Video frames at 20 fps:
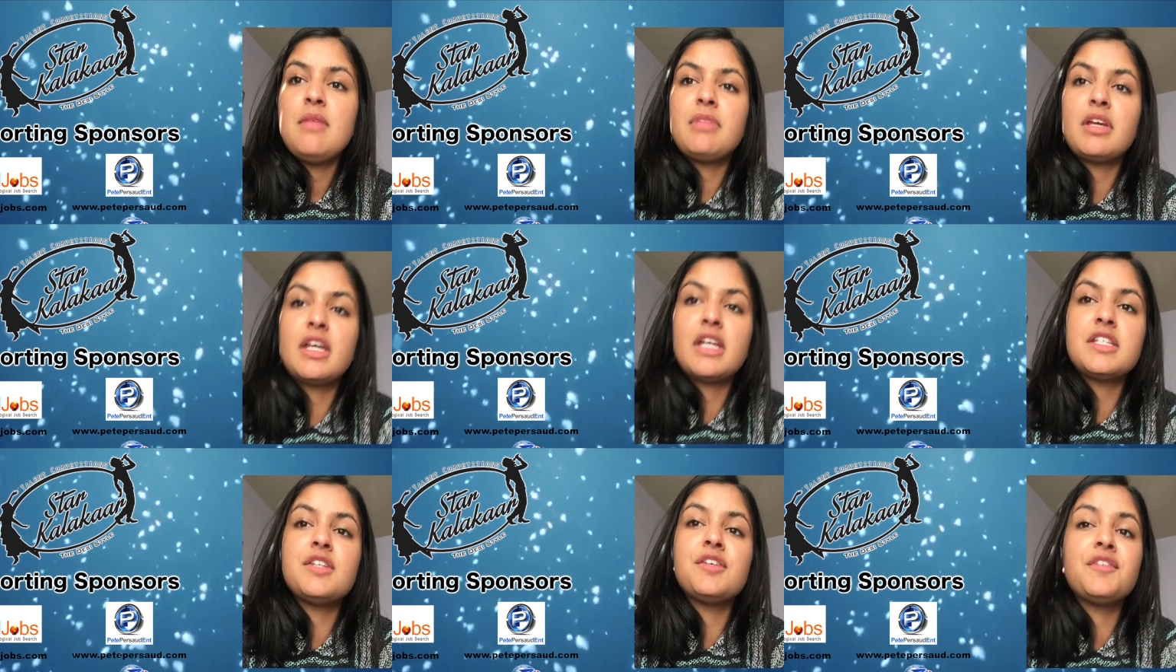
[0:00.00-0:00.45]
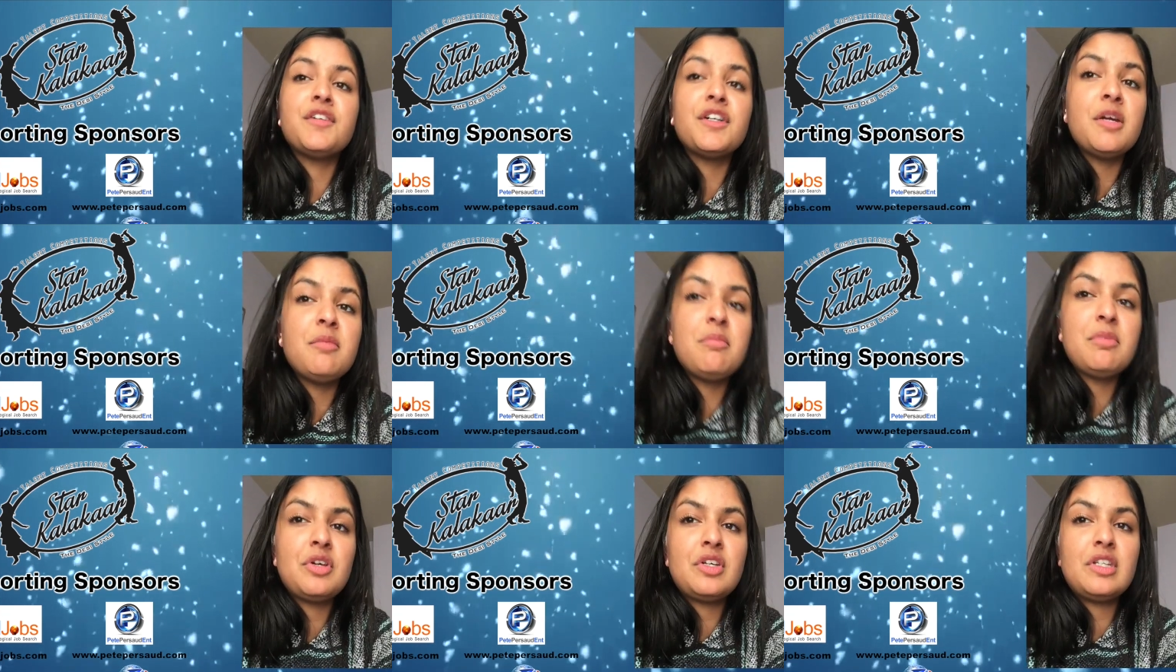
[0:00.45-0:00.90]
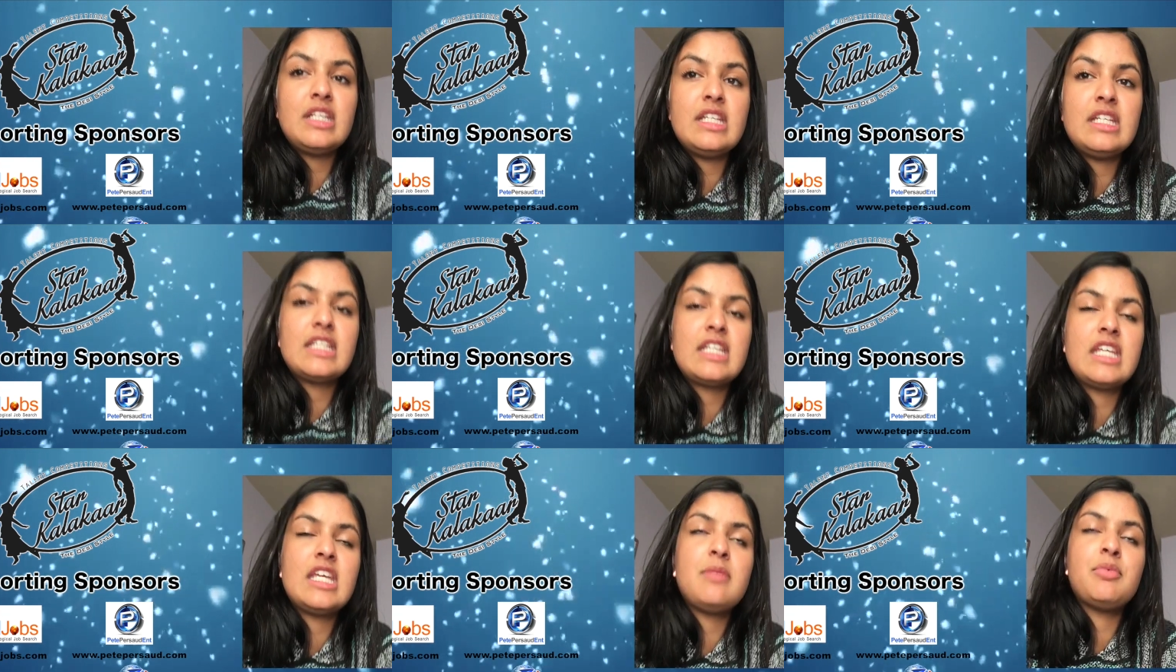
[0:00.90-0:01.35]
because of her ability
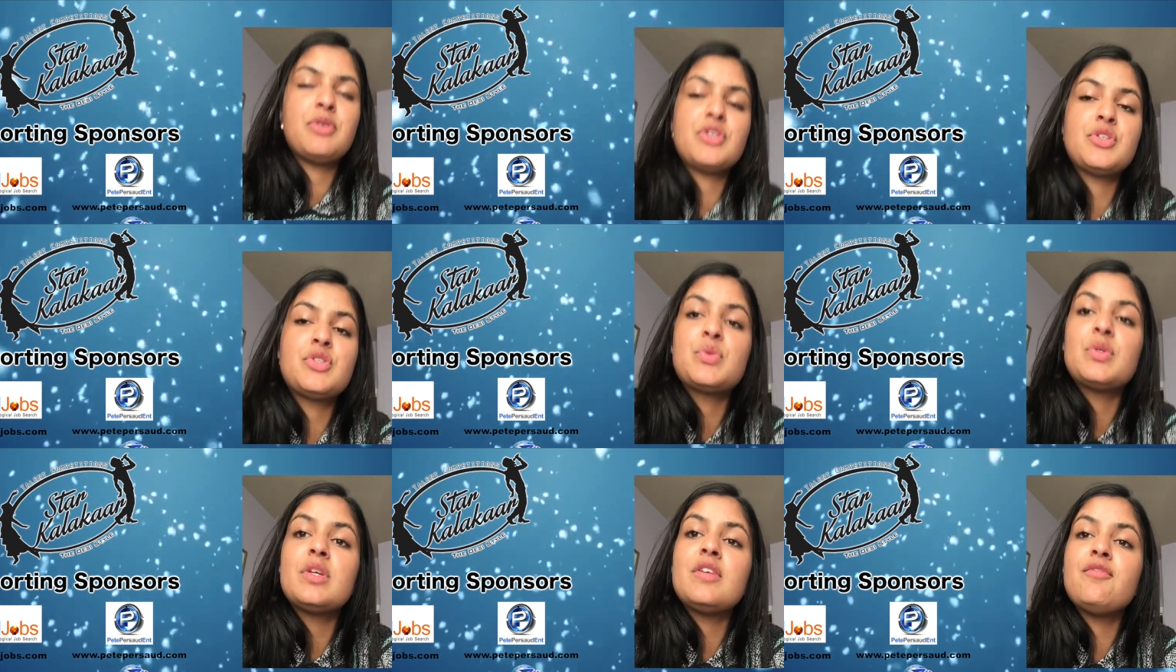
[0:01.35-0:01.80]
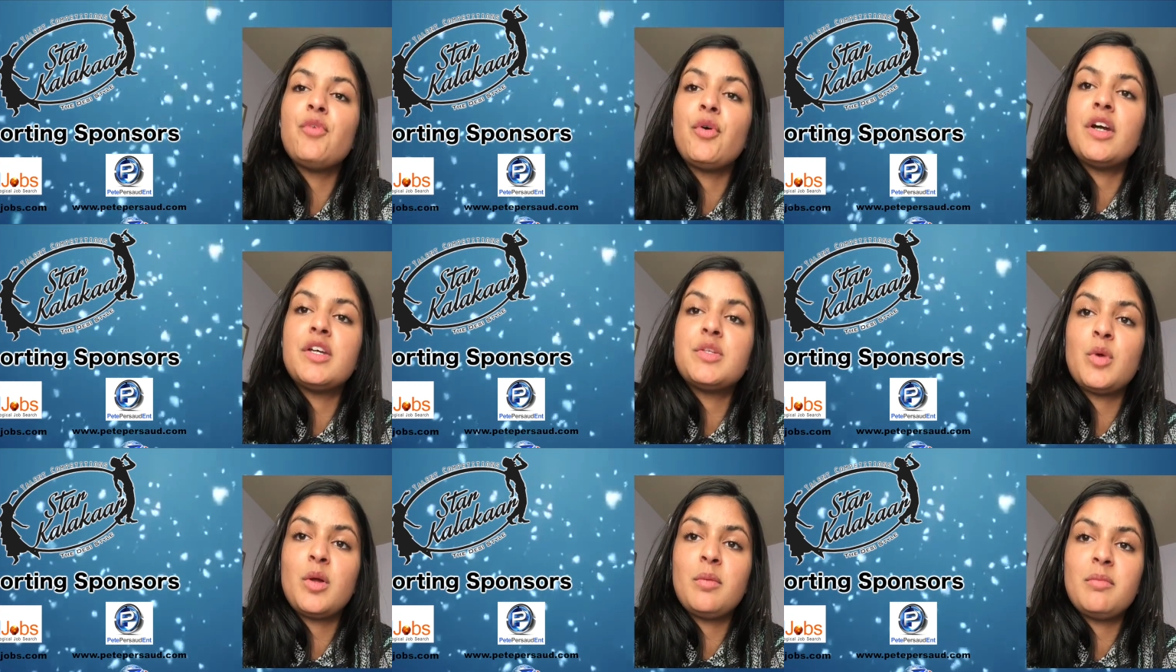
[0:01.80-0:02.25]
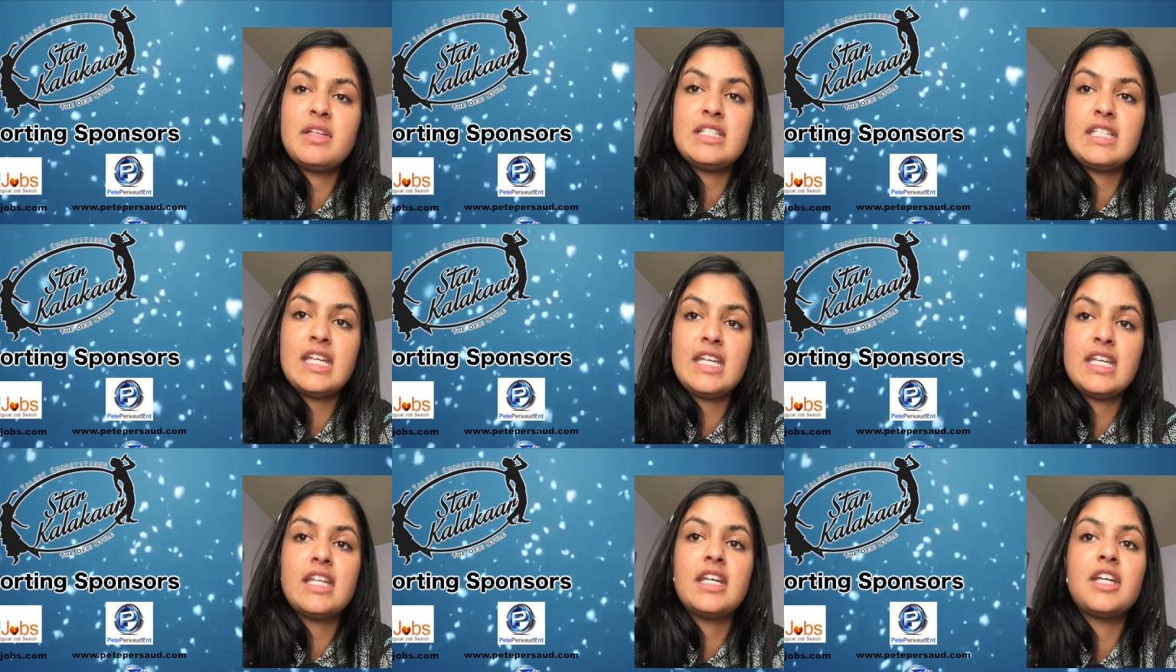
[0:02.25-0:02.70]
to keep her sweet voice while
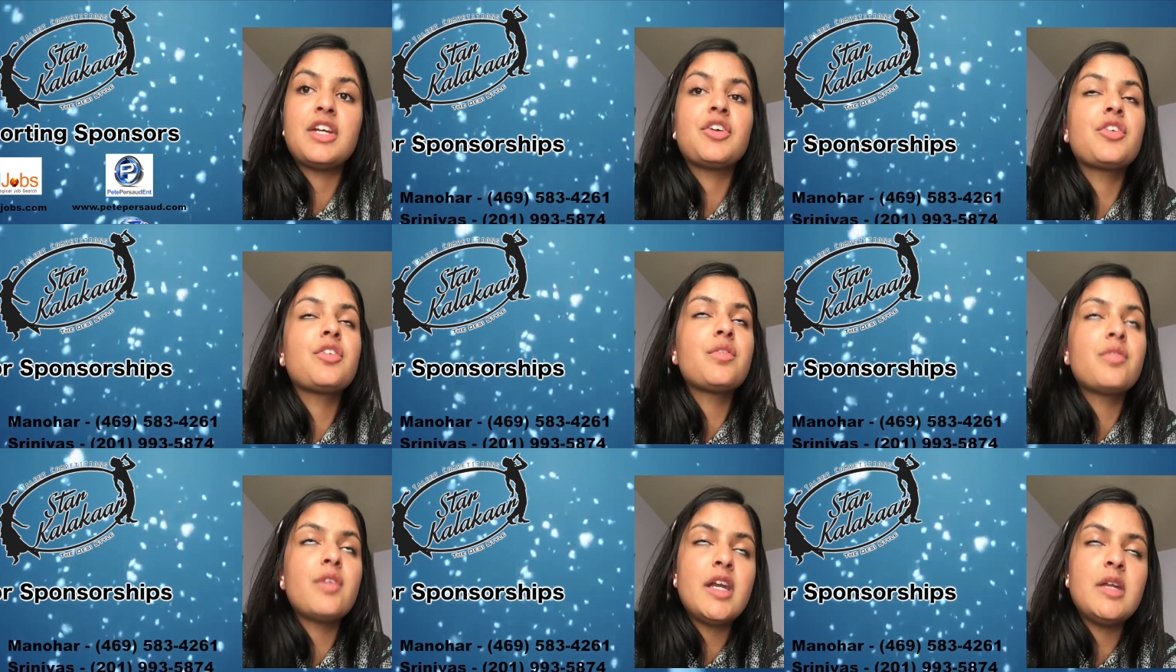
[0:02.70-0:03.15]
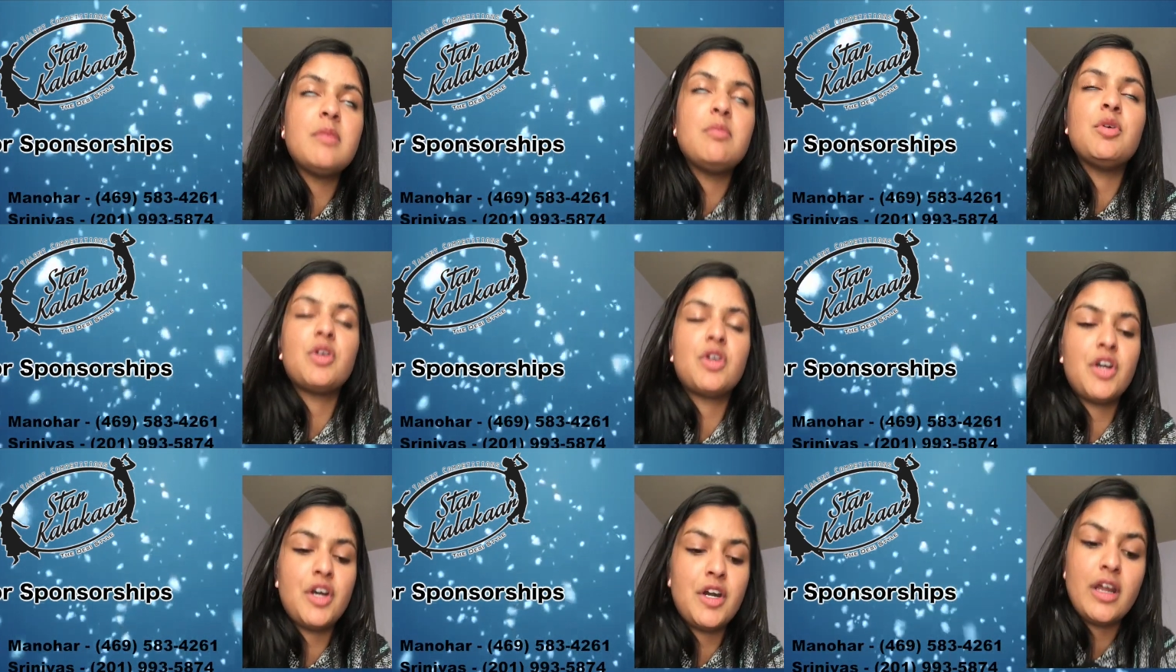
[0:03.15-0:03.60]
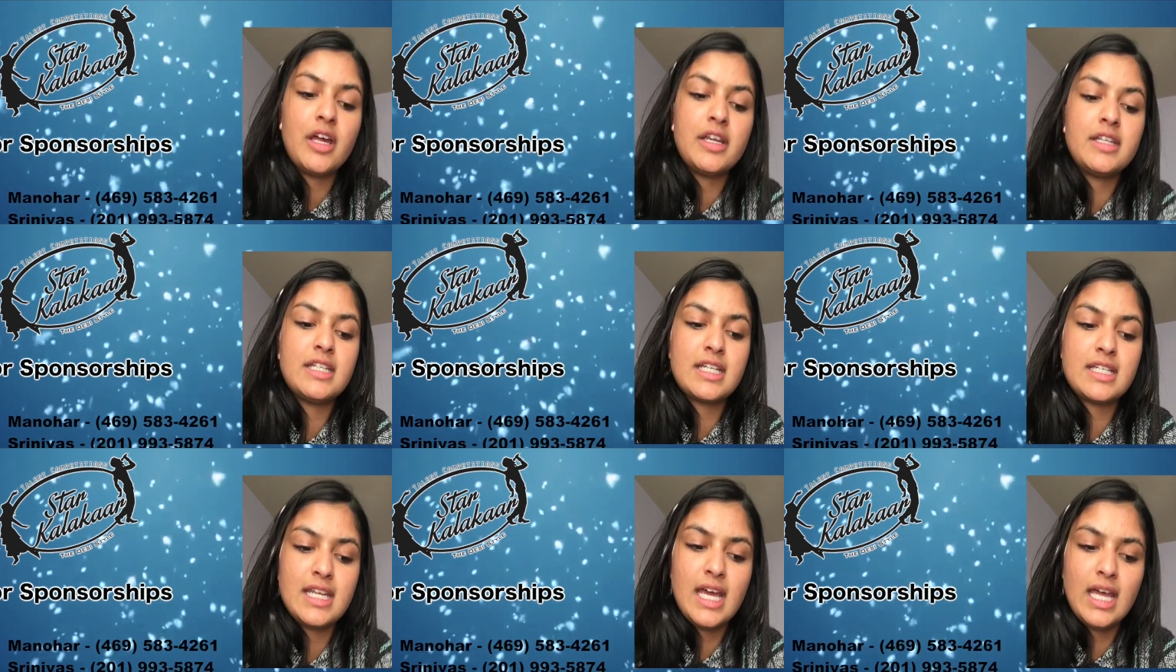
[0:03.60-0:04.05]
maintaining incredible
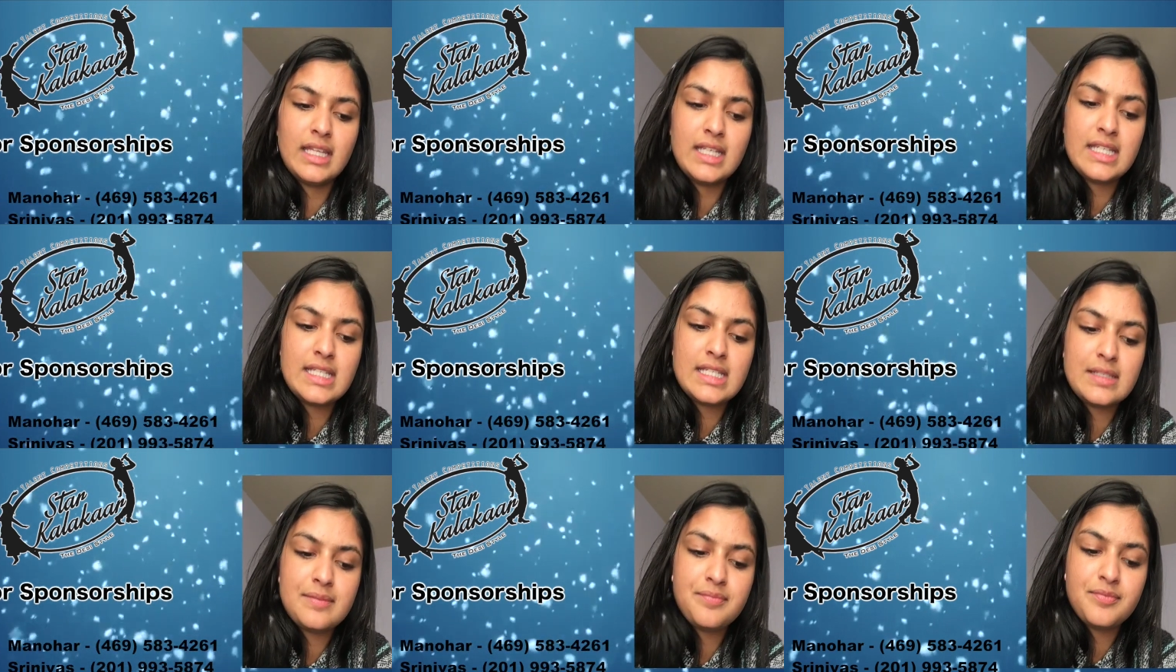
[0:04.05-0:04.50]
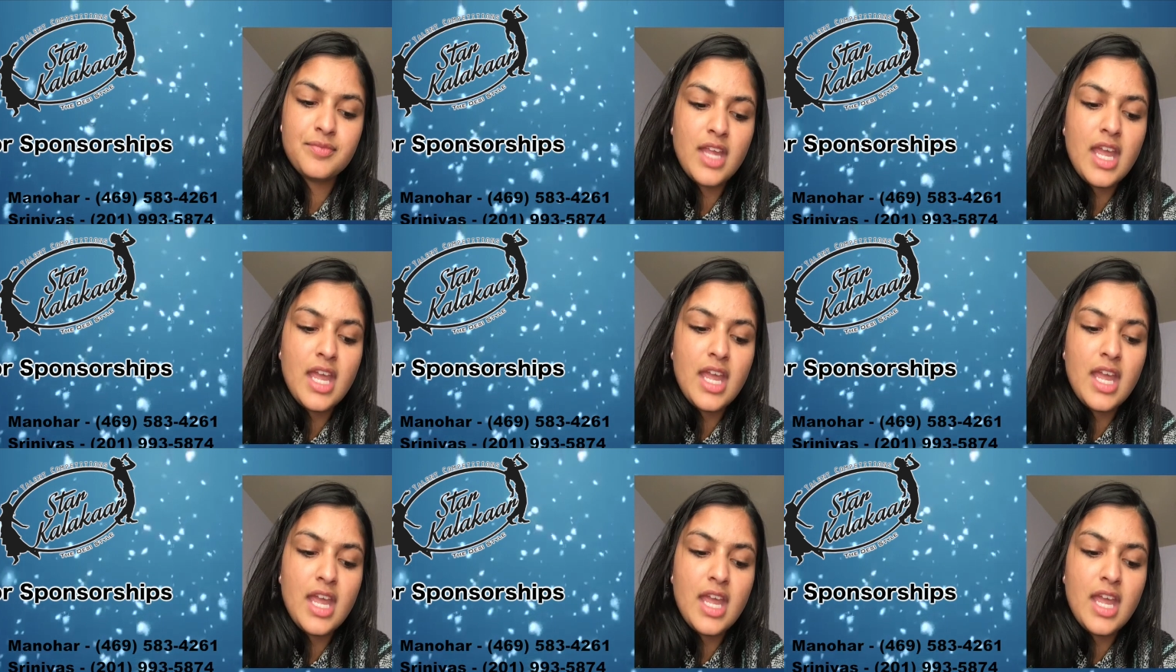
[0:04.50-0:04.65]
Carnatic talent.